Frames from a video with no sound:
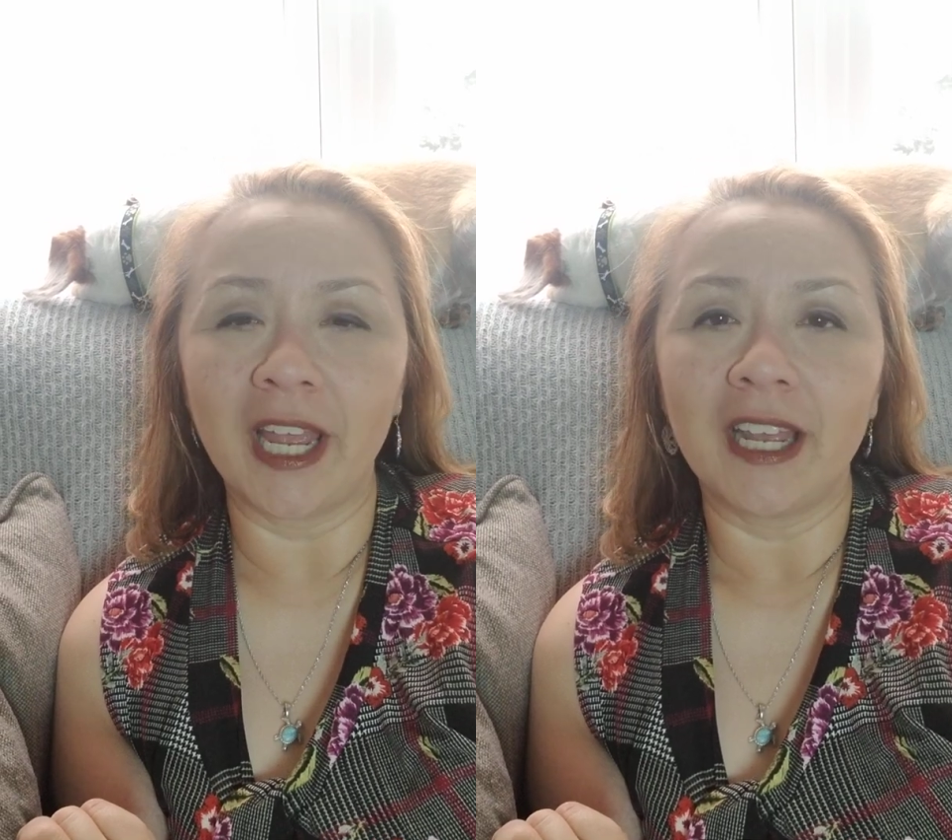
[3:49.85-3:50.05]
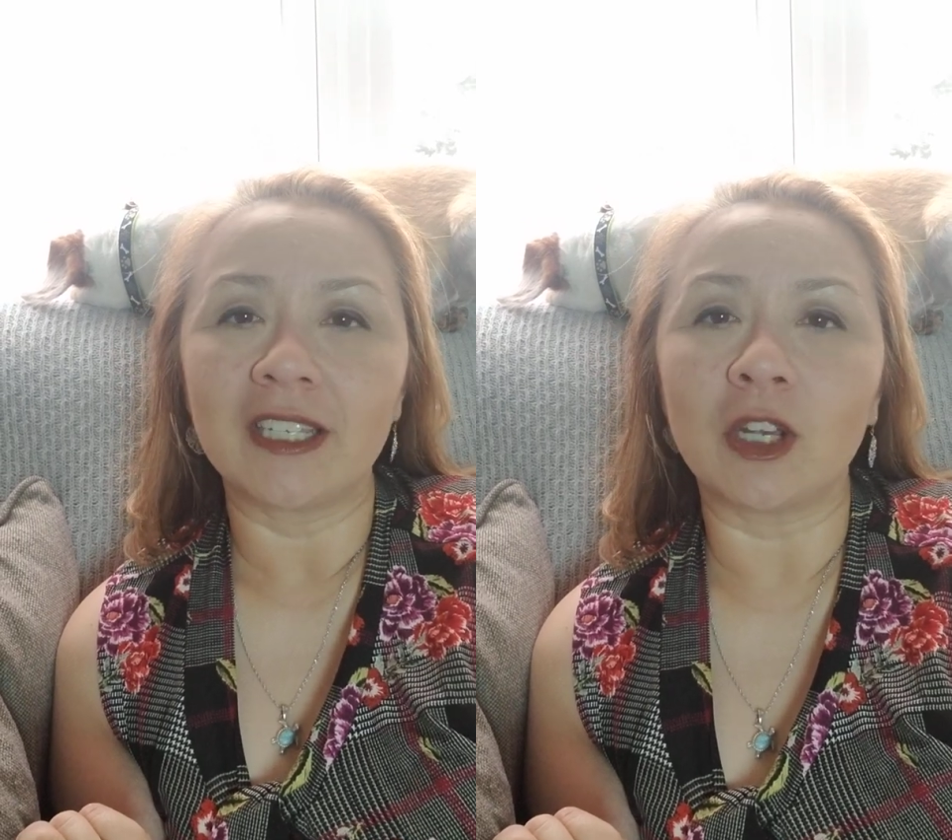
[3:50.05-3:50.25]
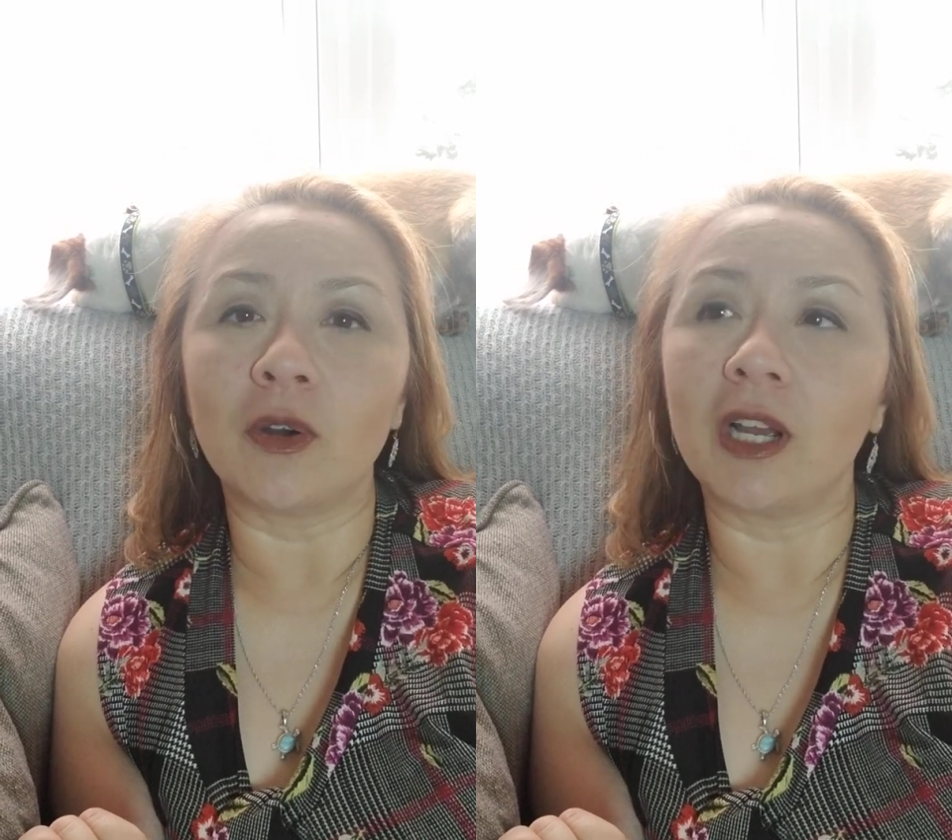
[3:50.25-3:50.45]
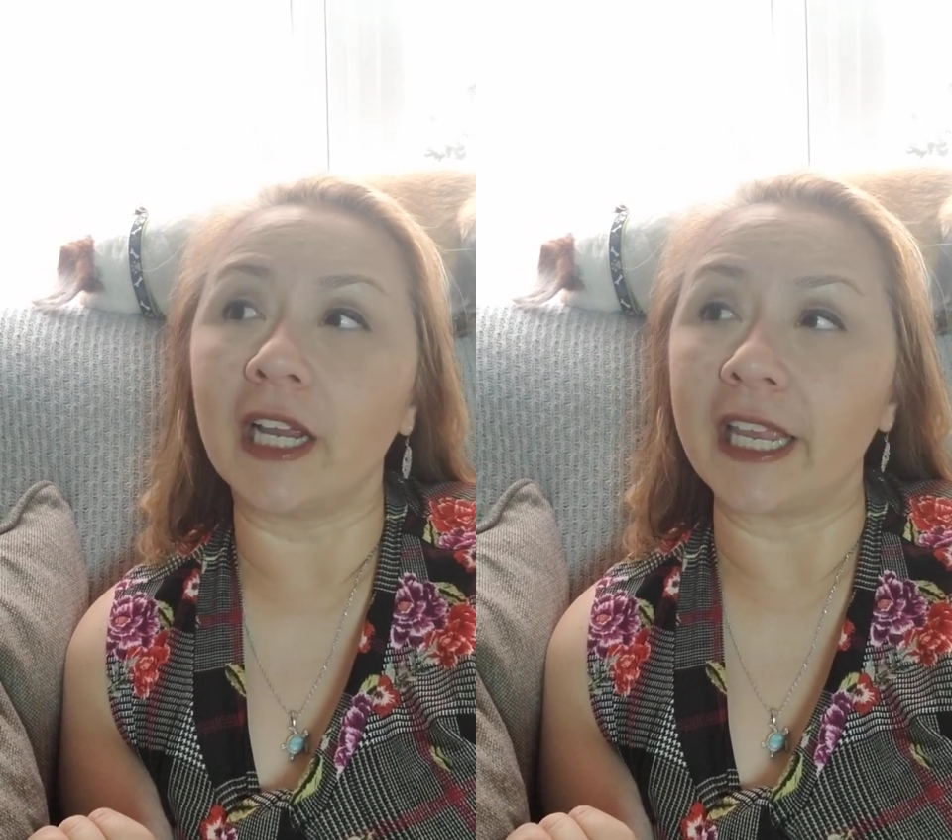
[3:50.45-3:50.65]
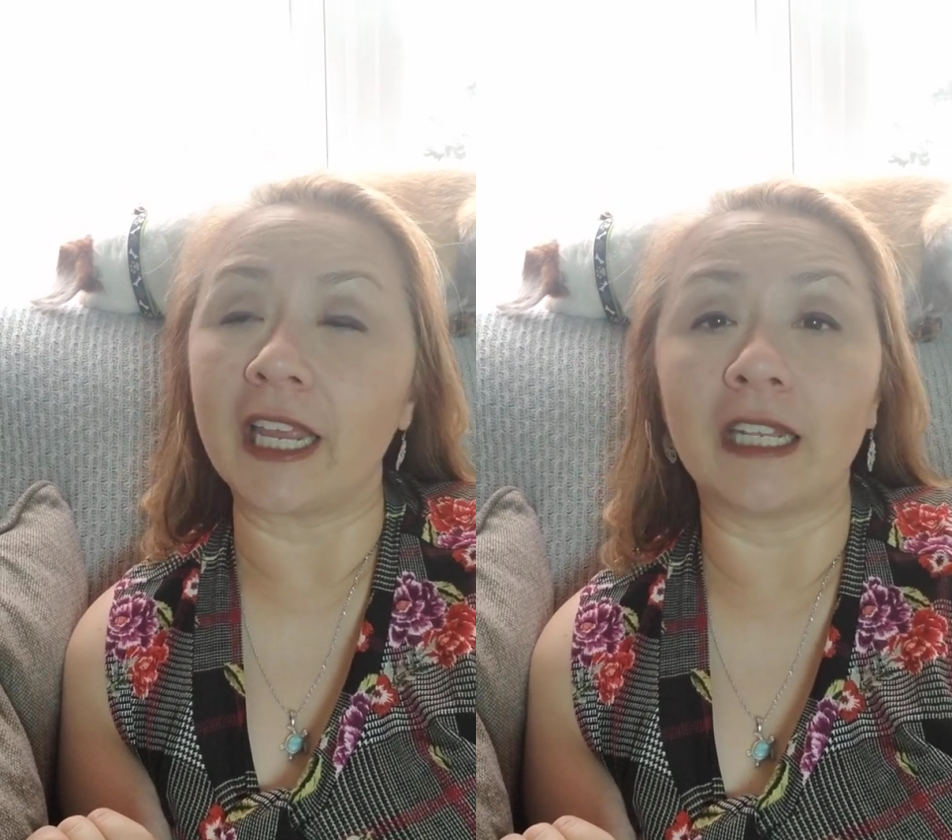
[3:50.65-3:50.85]
So
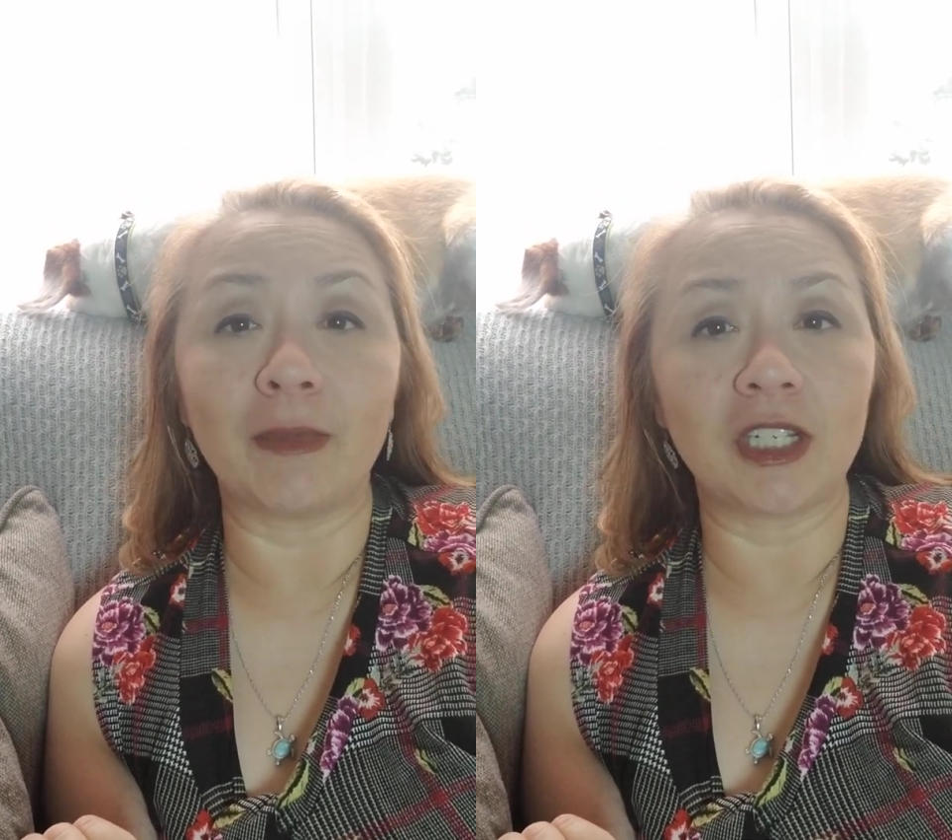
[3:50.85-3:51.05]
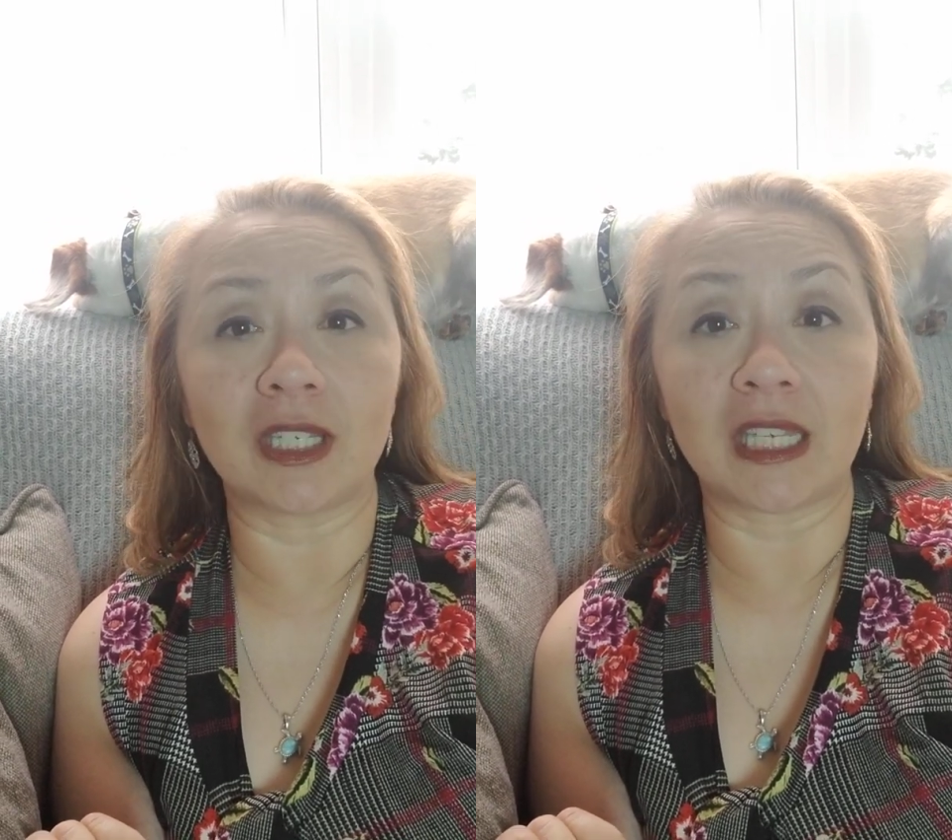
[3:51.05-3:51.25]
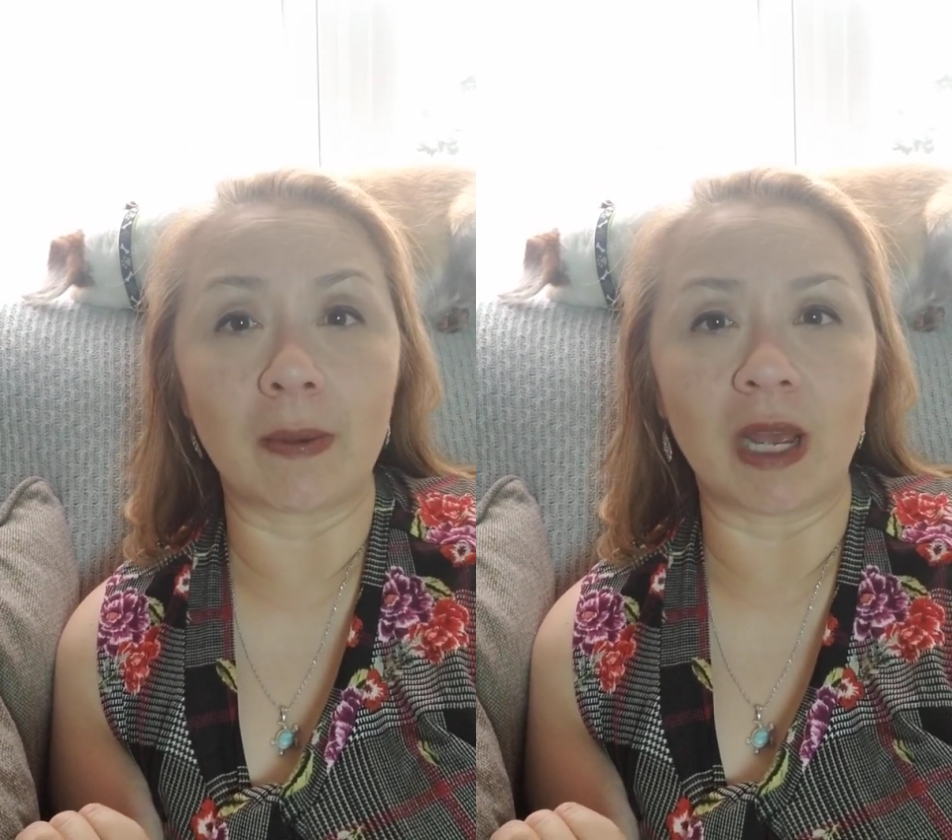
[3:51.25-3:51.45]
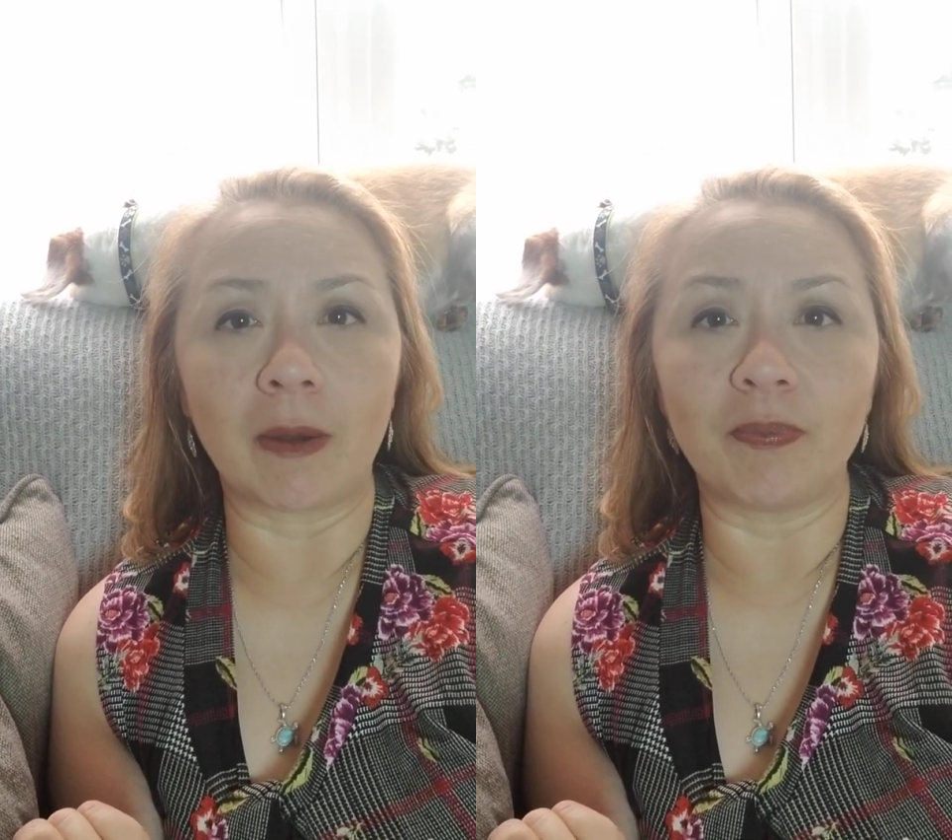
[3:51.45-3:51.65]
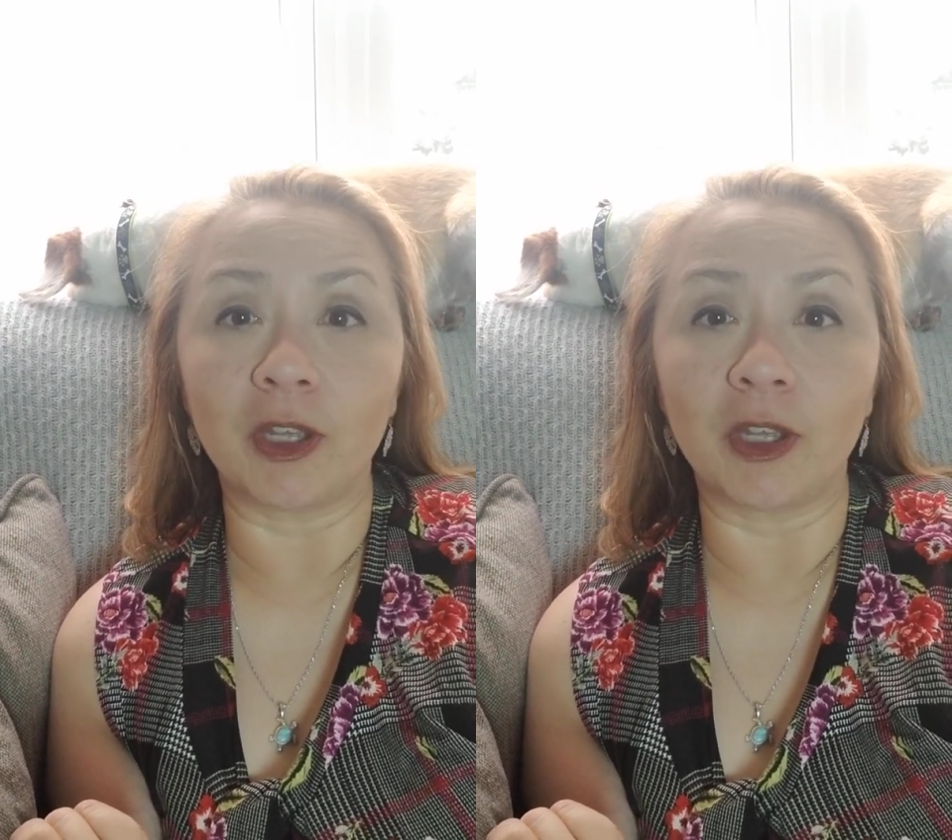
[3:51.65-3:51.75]
again, let me just sum up.